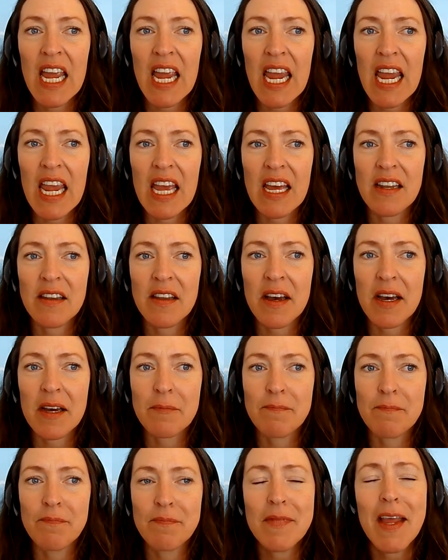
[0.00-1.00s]
And
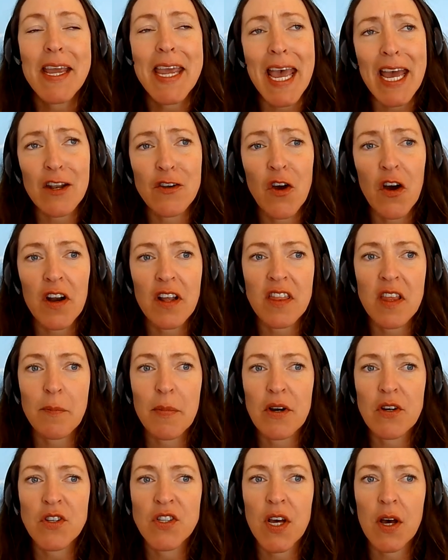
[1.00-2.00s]
again, not at the
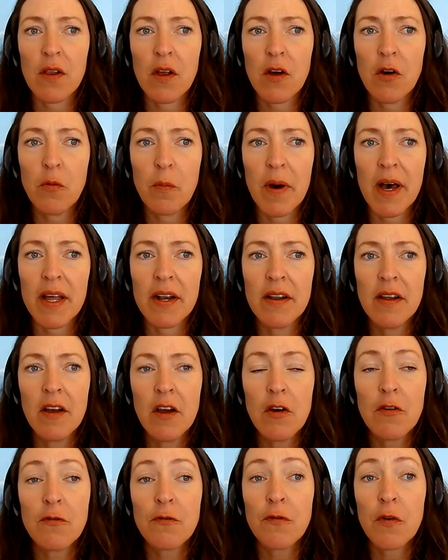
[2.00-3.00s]
Barcelo, but
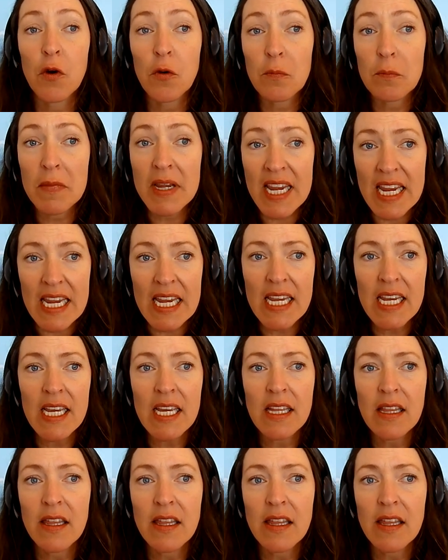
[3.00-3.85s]
for me,